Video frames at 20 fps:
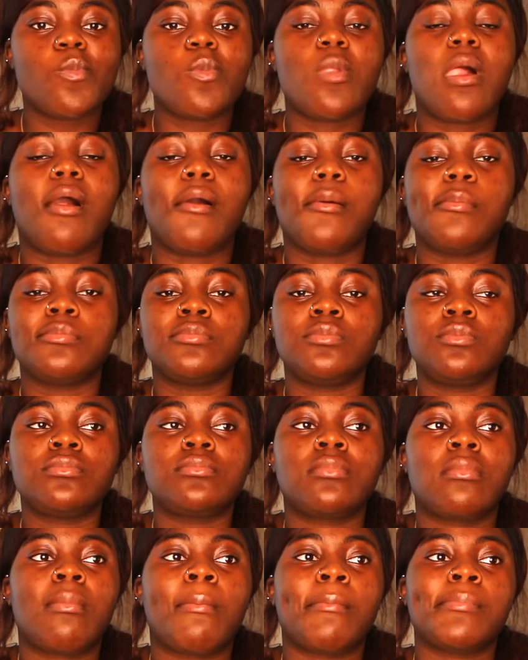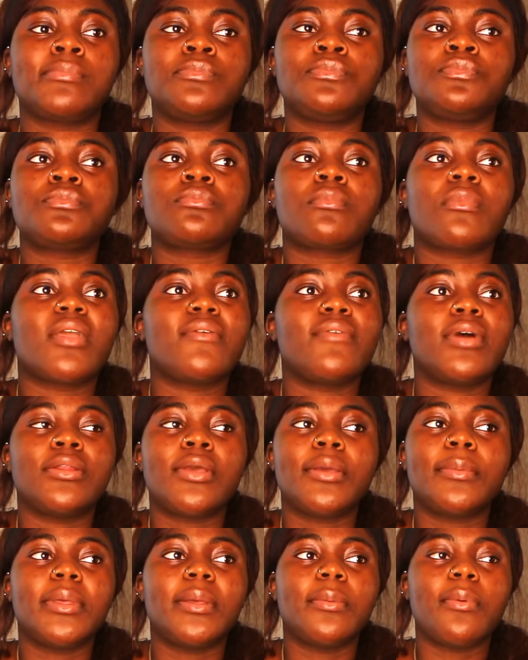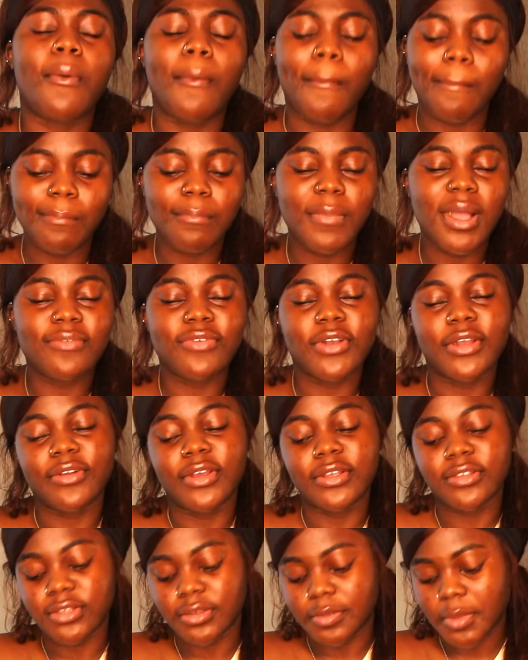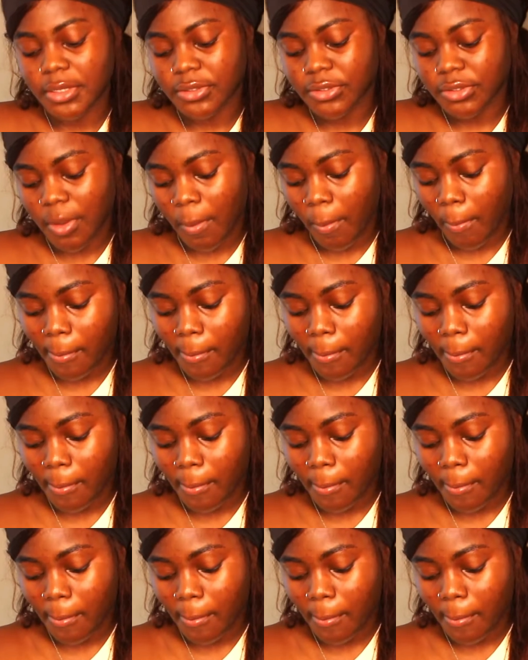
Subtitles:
When I know people, my fried rice is better.